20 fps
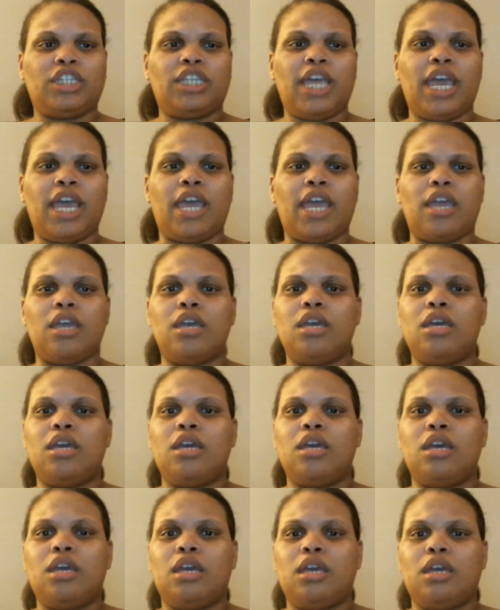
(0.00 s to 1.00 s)
that.
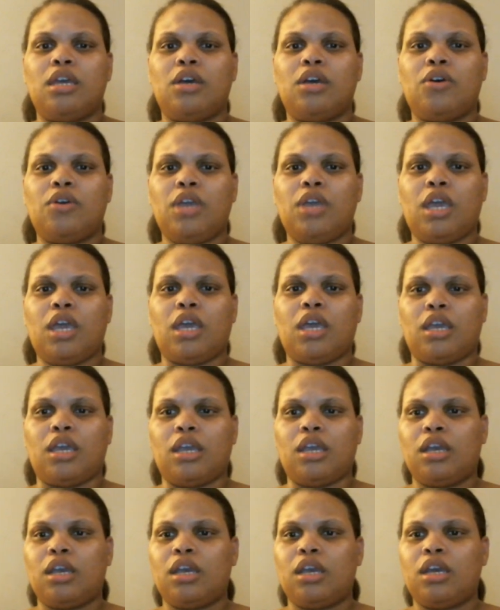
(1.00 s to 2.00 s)
Oh, yeah.
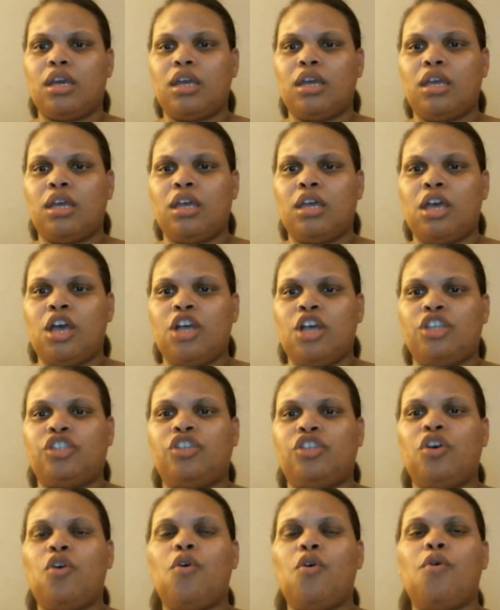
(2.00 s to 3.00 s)

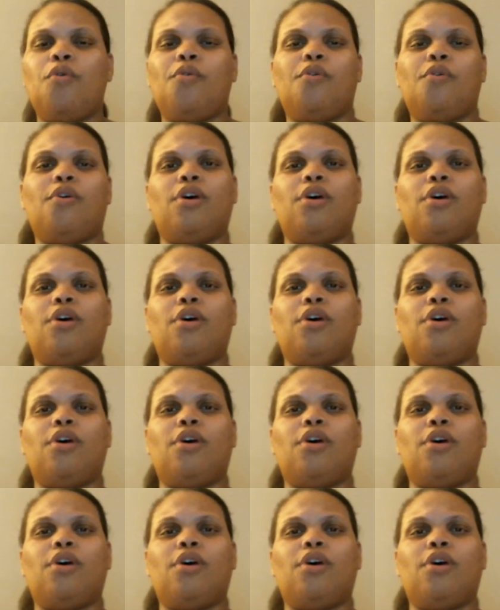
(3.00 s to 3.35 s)
So...